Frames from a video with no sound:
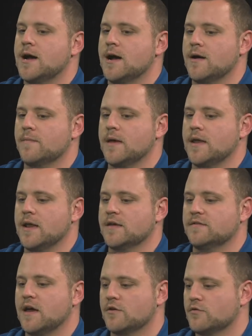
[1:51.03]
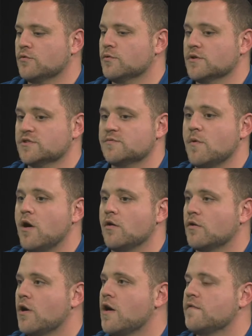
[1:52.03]
And as that grew, we were in a
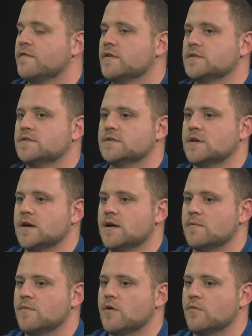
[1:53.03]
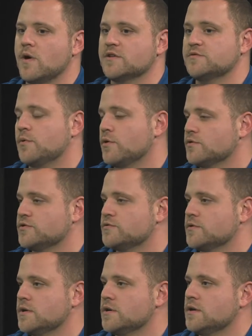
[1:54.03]
smaller office on West Pearl
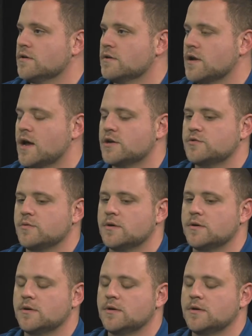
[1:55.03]
Street here in Nashua.